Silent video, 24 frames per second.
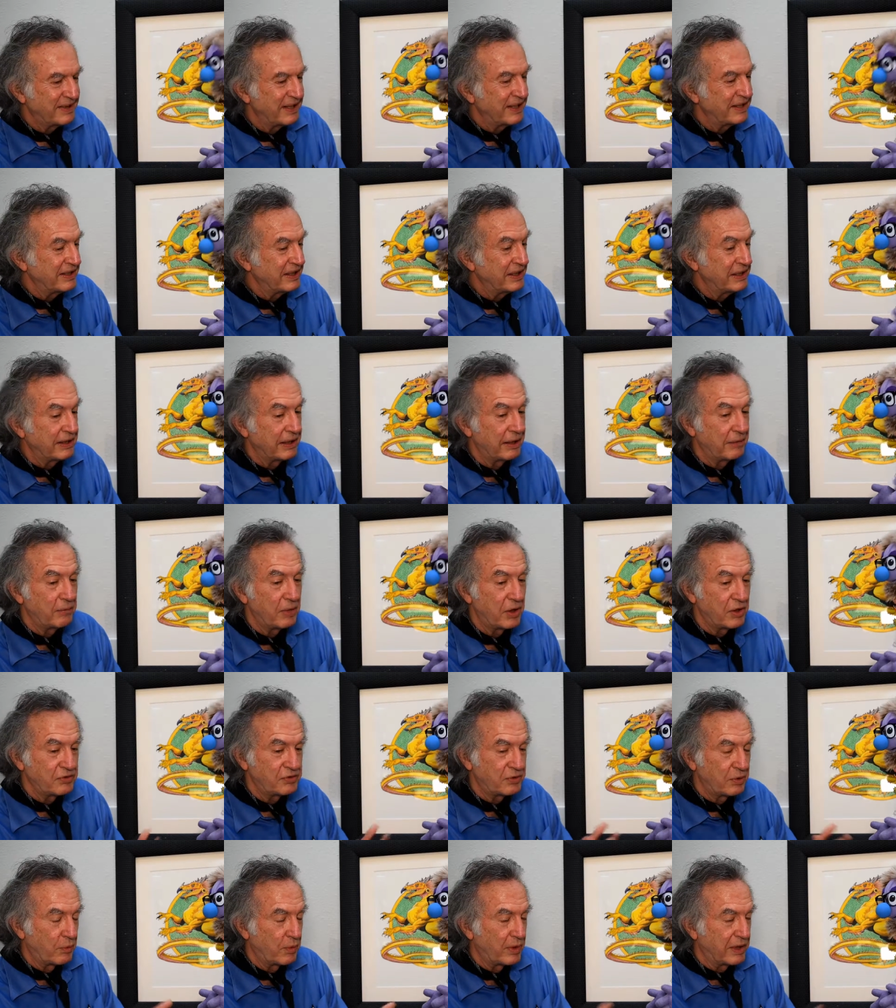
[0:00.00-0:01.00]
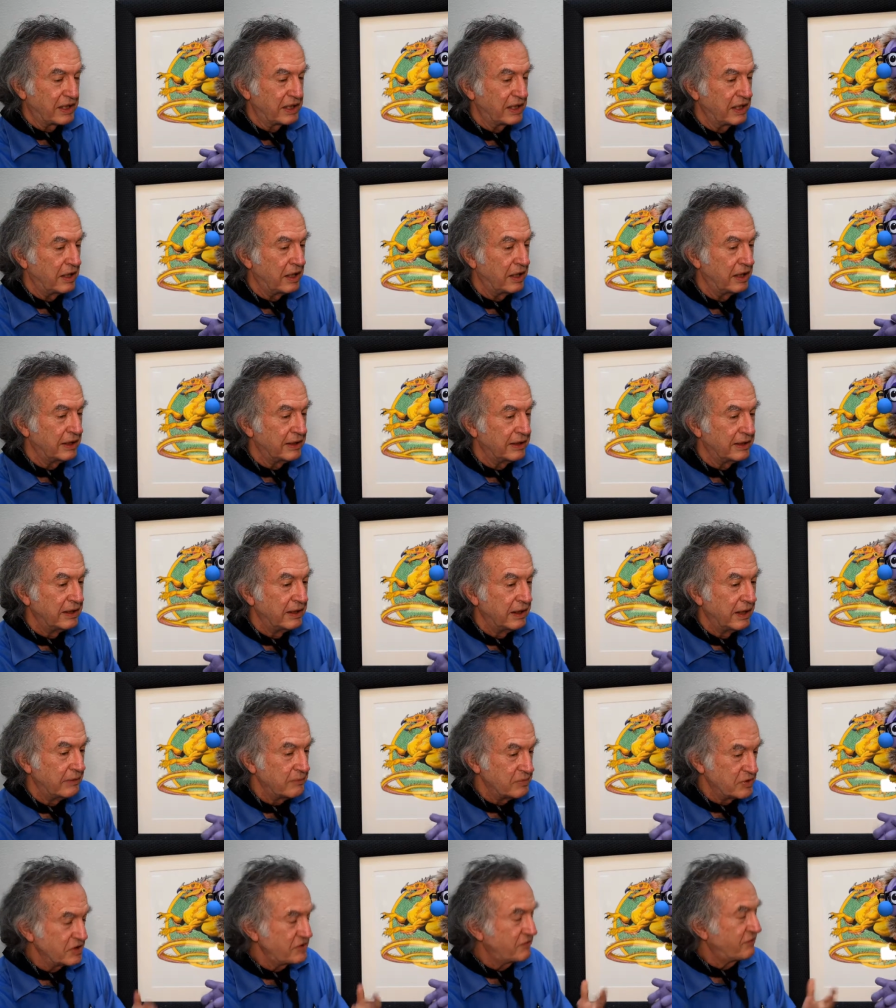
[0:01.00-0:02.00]
And then I'm also working on,
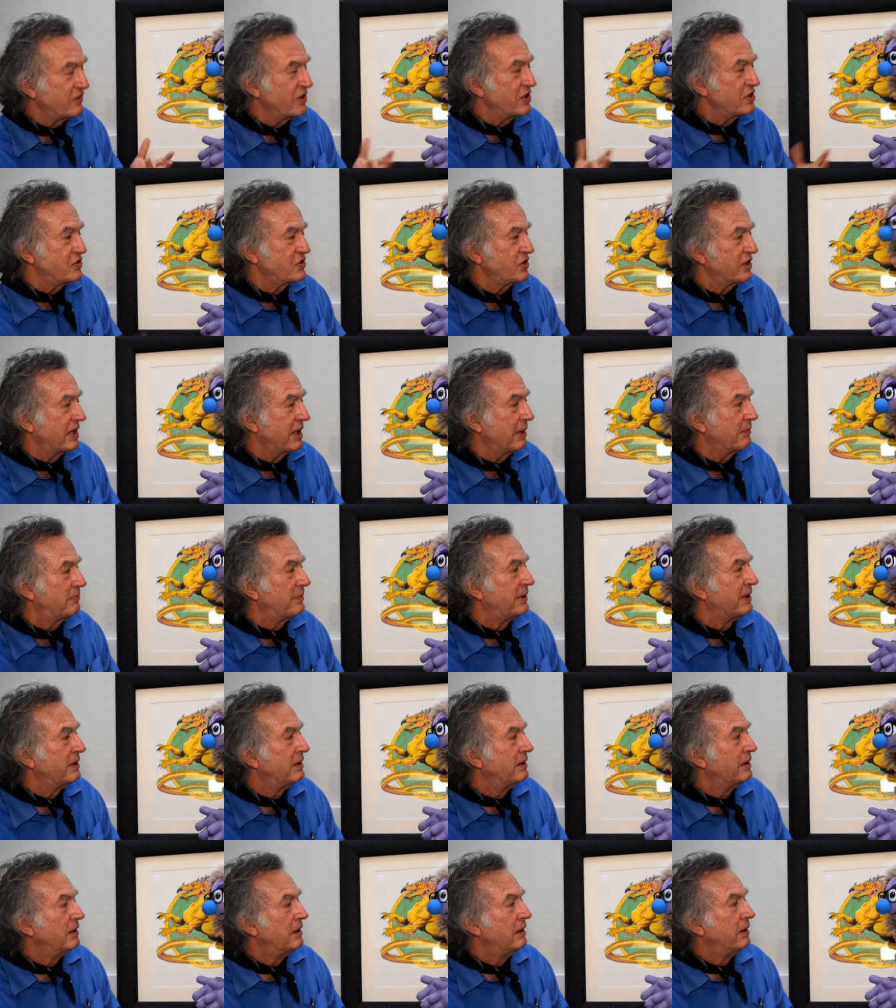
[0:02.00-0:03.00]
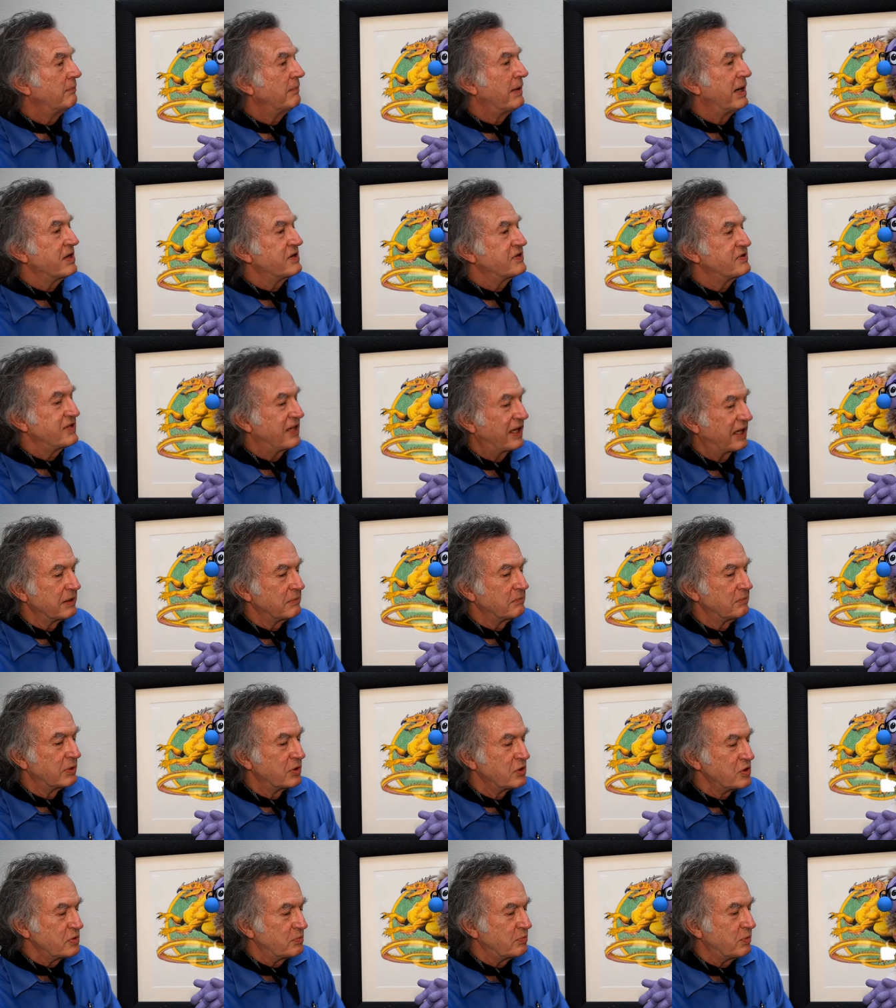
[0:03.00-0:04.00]
I'm just finishing up my second
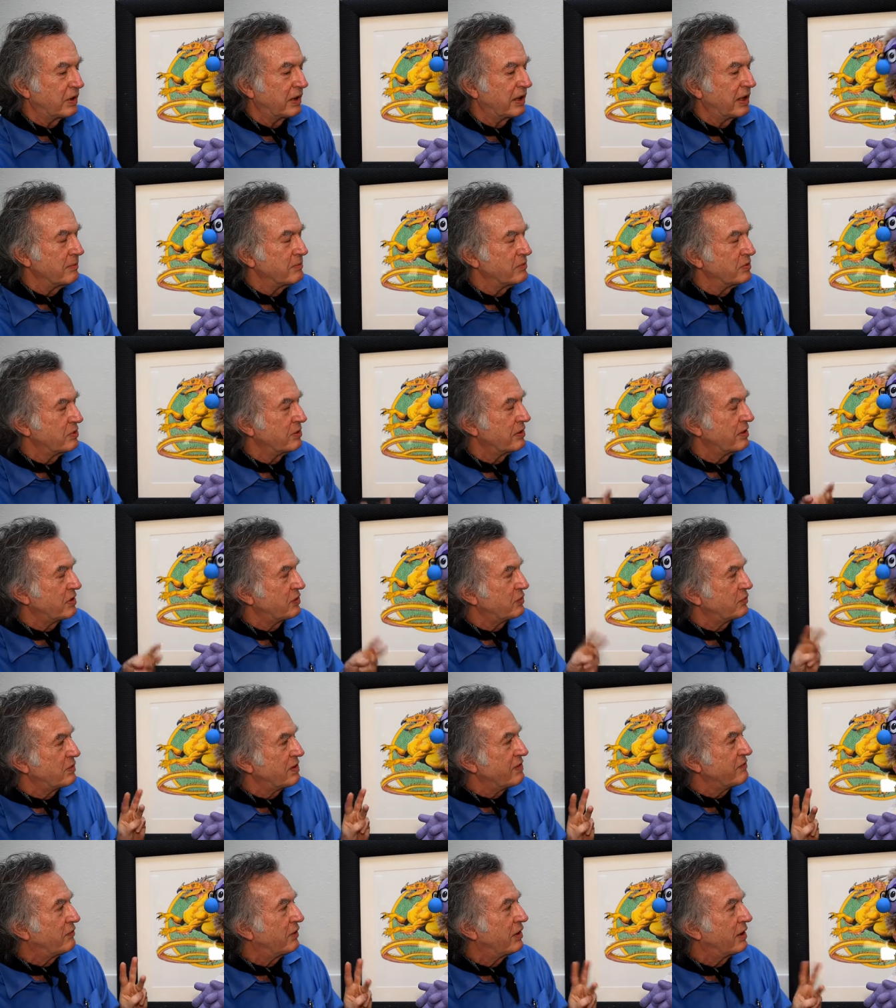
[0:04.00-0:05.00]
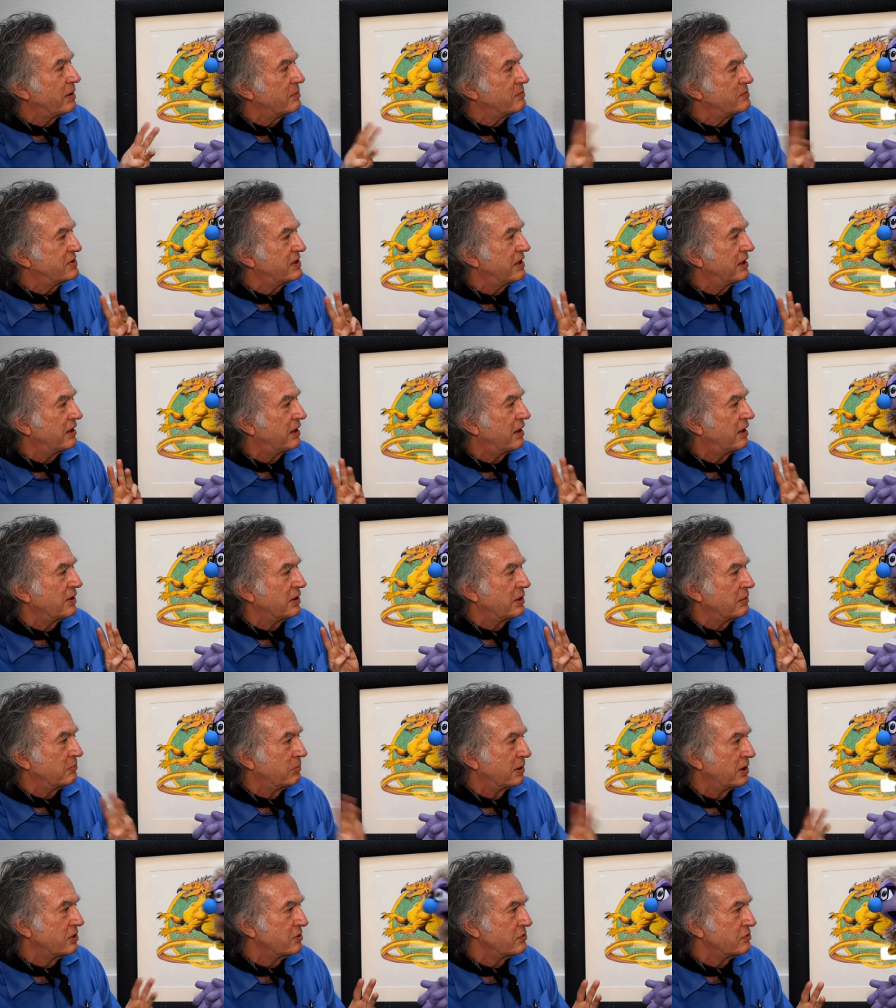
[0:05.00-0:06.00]
blues book. I'm doing a 3-volume set on
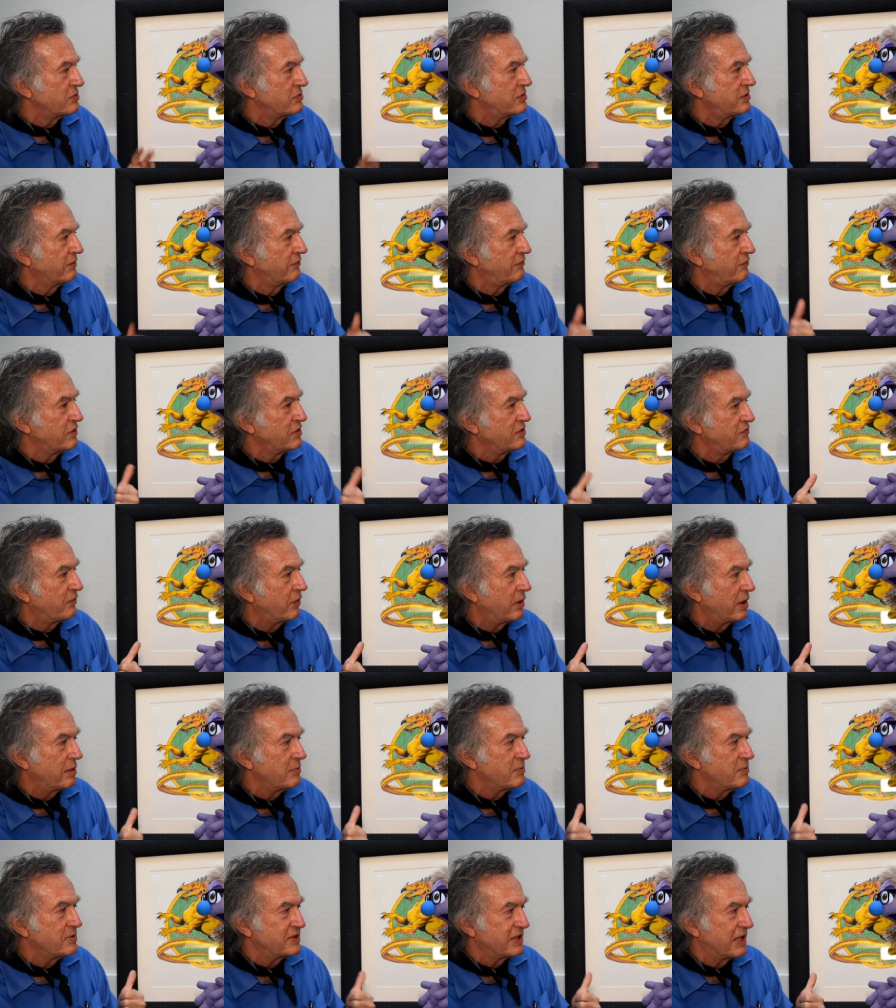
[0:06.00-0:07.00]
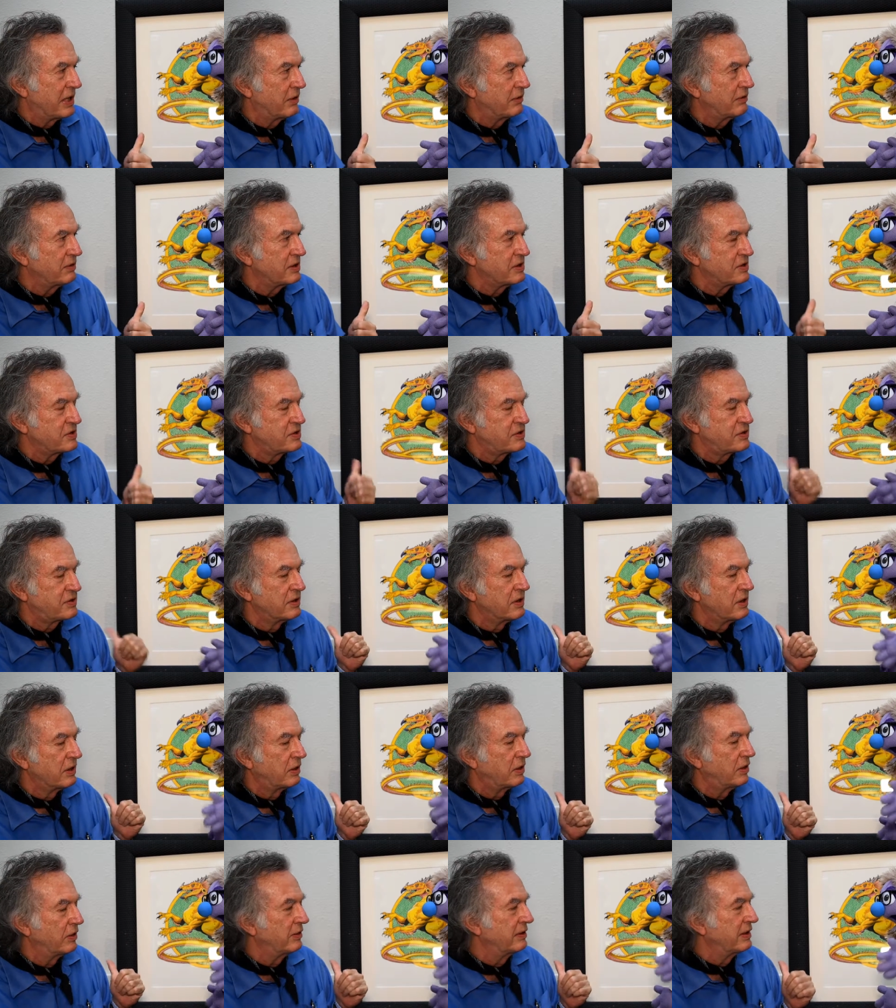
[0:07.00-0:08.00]
the blues. The first volume is out. It's
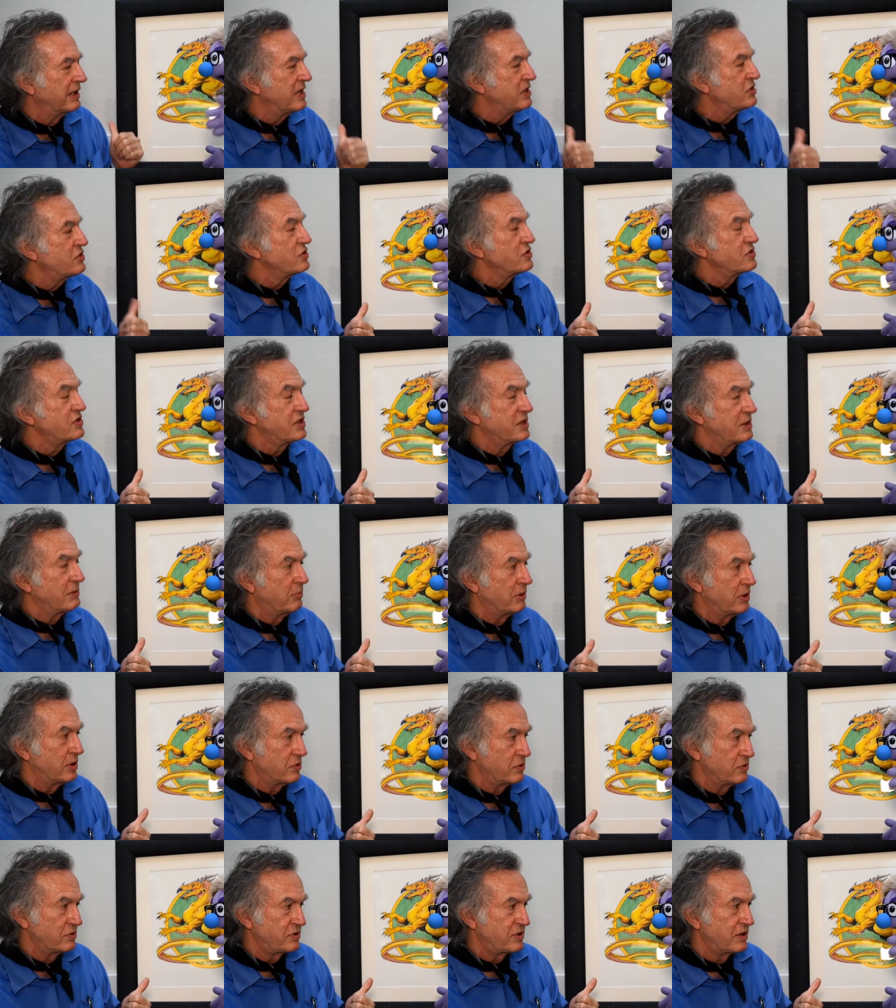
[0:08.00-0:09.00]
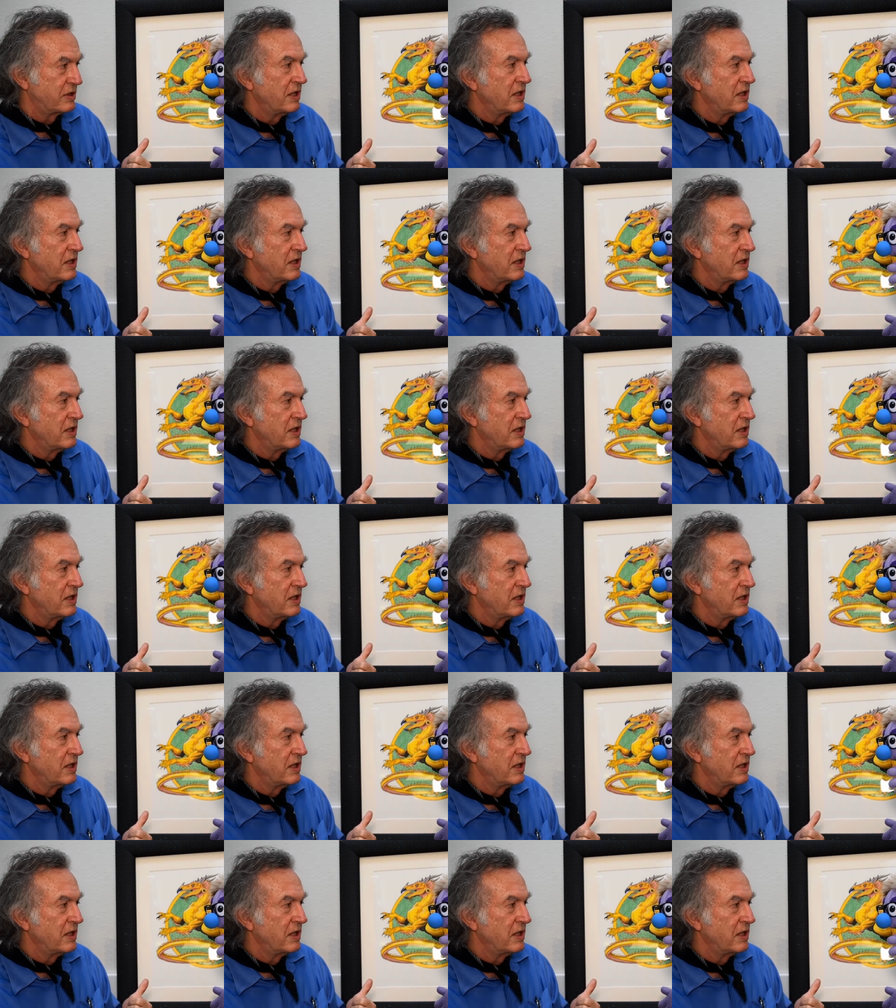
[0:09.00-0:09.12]
called Legends of the Blues.